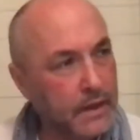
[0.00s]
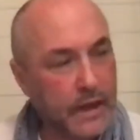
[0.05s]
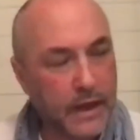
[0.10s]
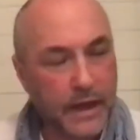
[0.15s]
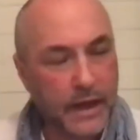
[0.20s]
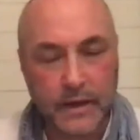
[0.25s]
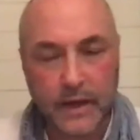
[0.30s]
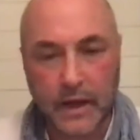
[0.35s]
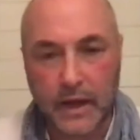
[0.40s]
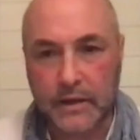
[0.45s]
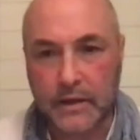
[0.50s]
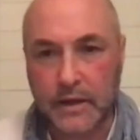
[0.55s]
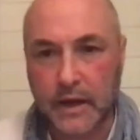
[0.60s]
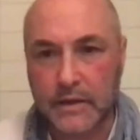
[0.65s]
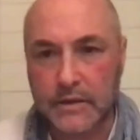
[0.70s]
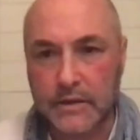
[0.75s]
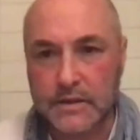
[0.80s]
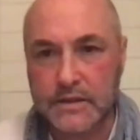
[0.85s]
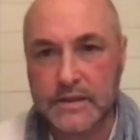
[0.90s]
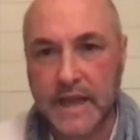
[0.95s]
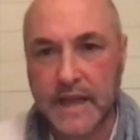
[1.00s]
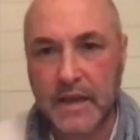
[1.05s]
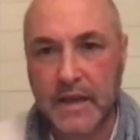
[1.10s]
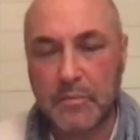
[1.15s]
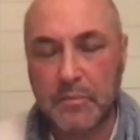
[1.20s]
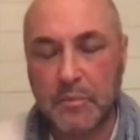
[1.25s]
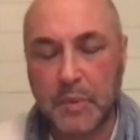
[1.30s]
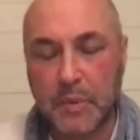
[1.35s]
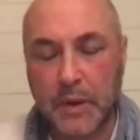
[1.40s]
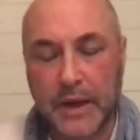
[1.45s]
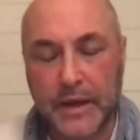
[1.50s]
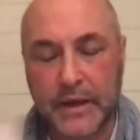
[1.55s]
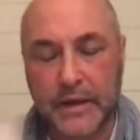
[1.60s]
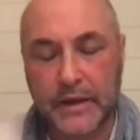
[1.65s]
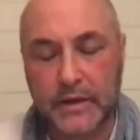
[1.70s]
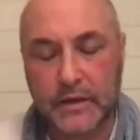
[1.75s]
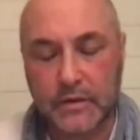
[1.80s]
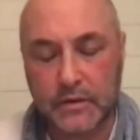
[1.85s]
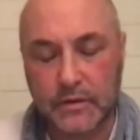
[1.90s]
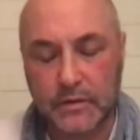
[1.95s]
And Sam
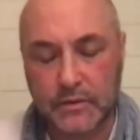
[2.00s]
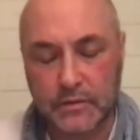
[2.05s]
Beckett,